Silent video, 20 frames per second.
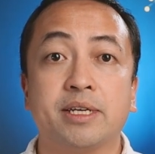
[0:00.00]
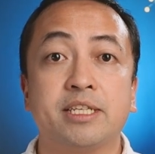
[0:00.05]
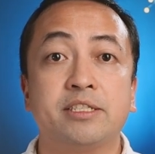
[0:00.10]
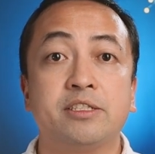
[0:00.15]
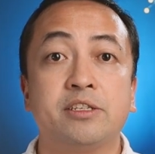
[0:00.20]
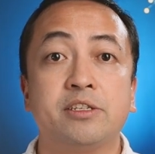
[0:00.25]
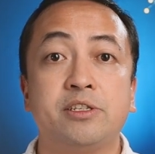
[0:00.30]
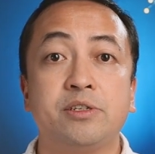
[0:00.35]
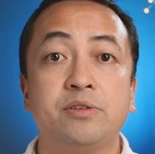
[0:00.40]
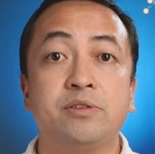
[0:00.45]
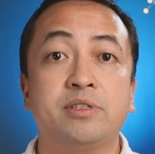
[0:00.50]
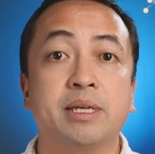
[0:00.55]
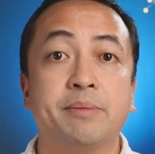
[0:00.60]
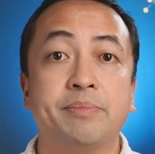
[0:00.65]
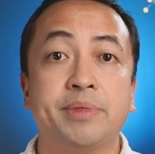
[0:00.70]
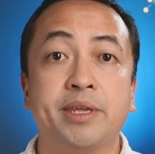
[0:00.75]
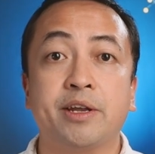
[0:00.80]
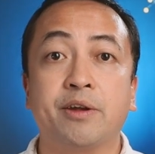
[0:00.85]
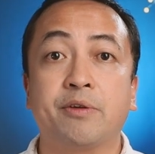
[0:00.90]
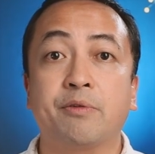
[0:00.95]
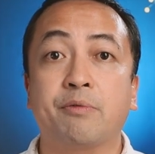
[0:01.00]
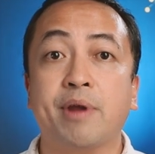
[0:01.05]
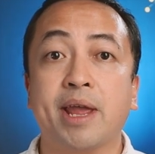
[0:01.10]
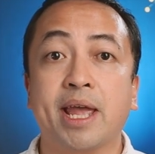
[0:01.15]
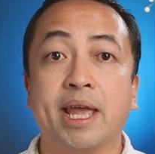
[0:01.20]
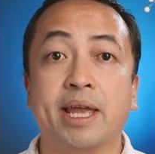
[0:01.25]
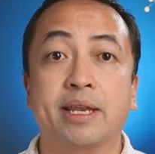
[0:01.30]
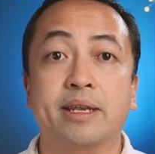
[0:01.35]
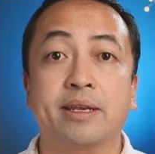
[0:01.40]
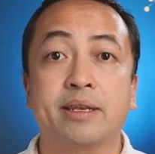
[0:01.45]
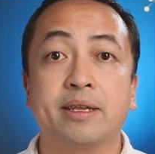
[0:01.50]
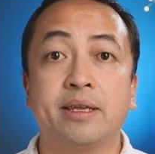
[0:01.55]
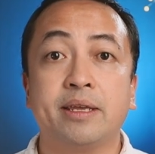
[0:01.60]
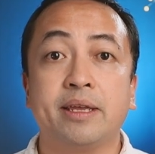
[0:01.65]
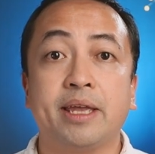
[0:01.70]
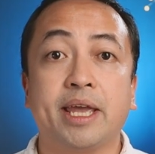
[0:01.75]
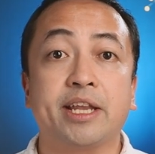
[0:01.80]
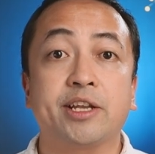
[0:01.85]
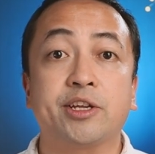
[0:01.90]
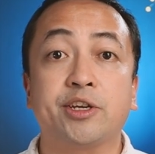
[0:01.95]
is to do something grand
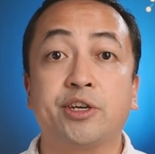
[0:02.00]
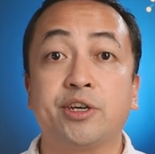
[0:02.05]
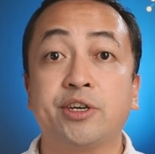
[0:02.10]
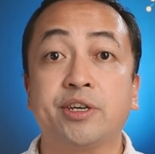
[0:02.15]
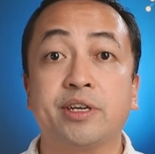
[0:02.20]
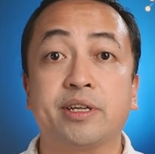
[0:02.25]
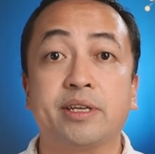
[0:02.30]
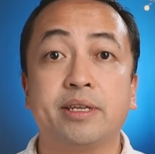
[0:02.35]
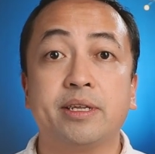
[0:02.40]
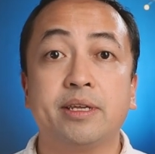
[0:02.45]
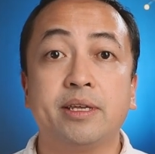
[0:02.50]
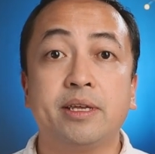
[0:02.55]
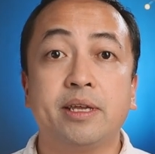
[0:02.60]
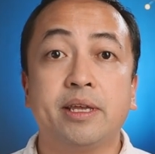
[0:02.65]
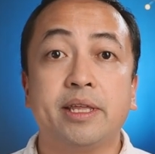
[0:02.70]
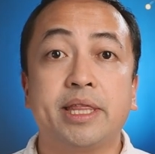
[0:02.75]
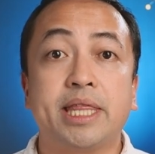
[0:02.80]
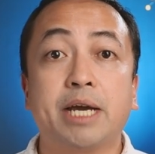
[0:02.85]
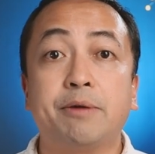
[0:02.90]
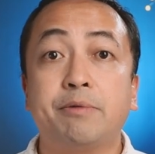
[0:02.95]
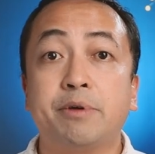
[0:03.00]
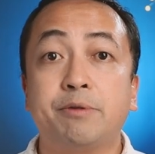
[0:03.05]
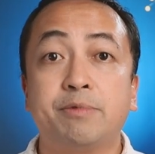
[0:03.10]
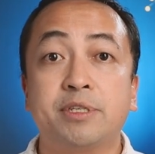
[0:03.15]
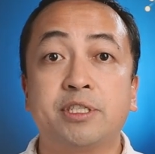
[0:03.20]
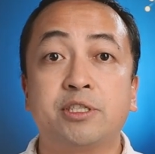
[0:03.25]
and good that would